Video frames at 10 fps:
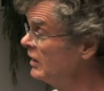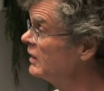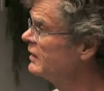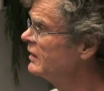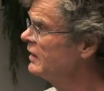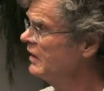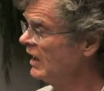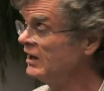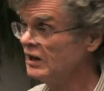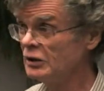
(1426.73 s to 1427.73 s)
year,
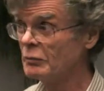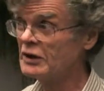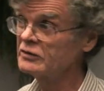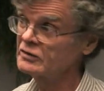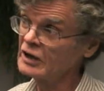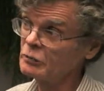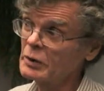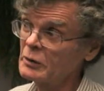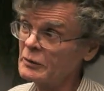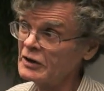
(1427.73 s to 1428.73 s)
eighteen months, take the
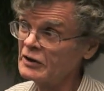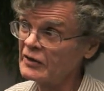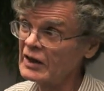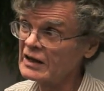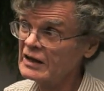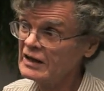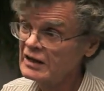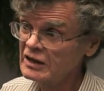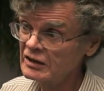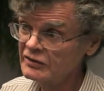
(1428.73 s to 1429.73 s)
probability that that
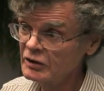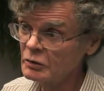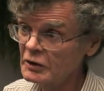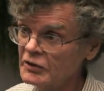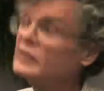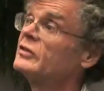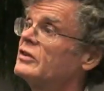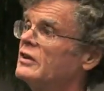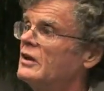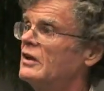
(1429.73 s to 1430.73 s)
kid is still with
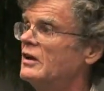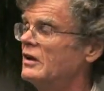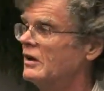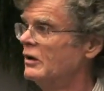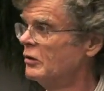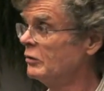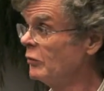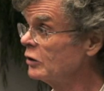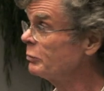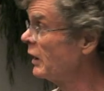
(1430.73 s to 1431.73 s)
us,
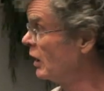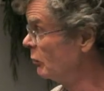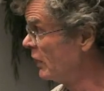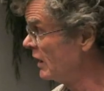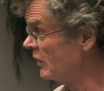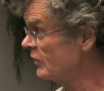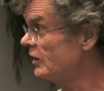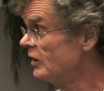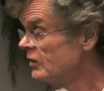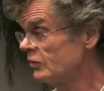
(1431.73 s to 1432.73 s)
multiply it by the
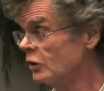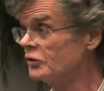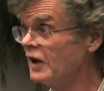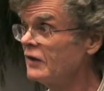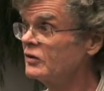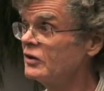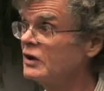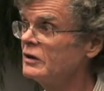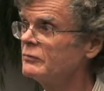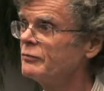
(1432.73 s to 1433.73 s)
flow
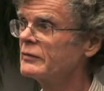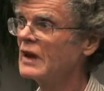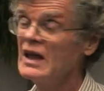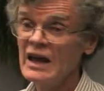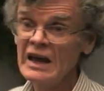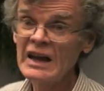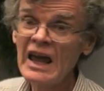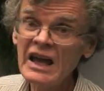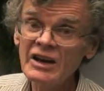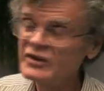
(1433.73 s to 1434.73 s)
deficit, and
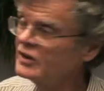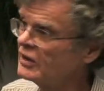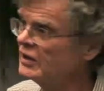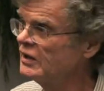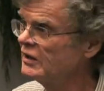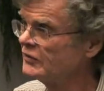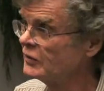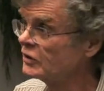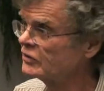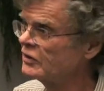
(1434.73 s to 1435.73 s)
add it to the
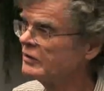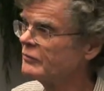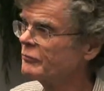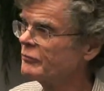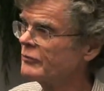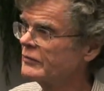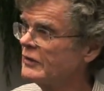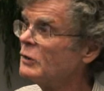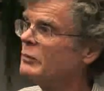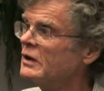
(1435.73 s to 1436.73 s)
first
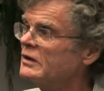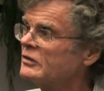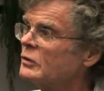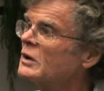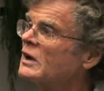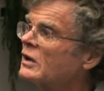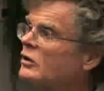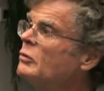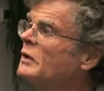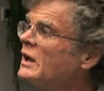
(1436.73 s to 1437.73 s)
number. So we're
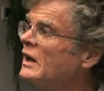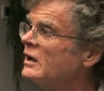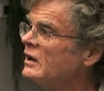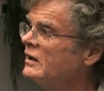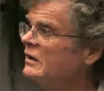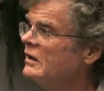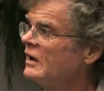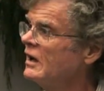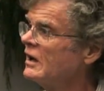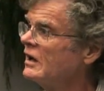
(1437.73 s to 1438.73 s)
accumulating a,
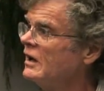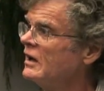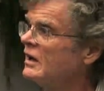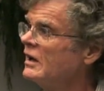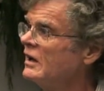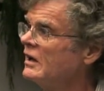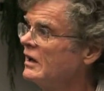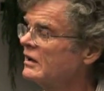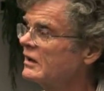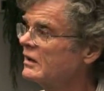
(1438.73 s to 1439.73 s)
a, a,
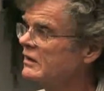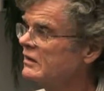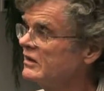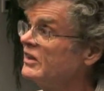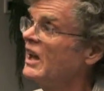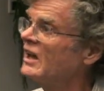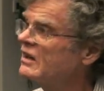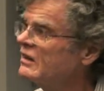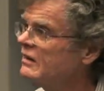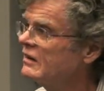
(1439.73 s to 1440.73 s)
a debt.
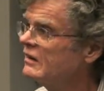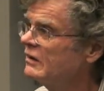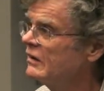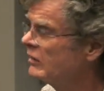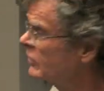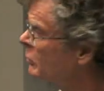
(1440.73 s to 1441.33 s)
The